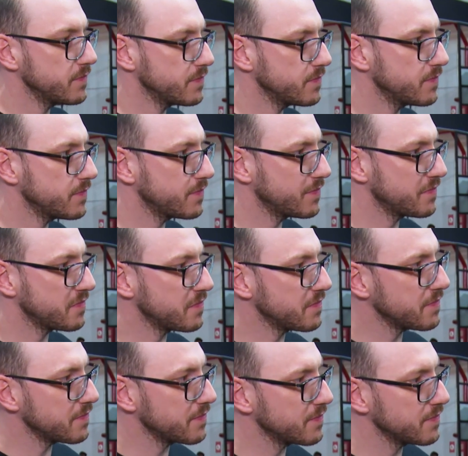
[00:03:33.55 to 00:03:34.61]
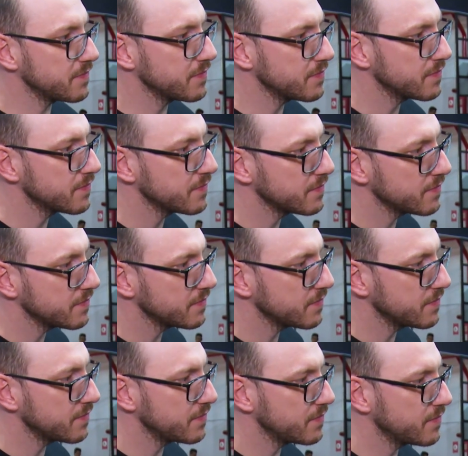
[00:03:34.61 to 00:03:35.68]

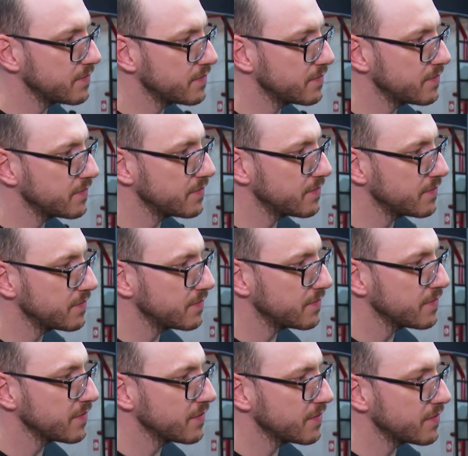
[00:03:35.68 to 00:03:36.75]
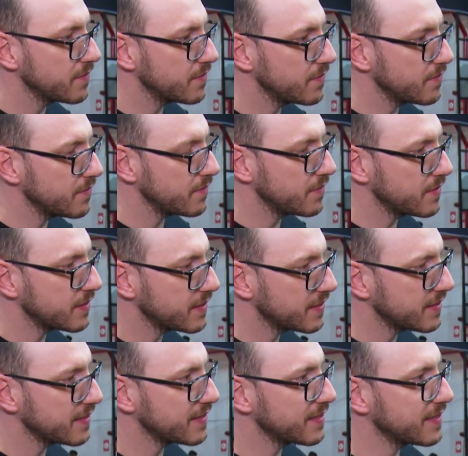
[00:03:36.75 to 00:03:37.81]

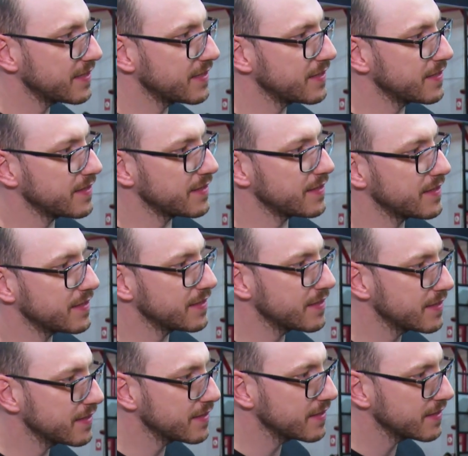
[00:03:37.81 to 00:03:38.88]
This person isn't speaking.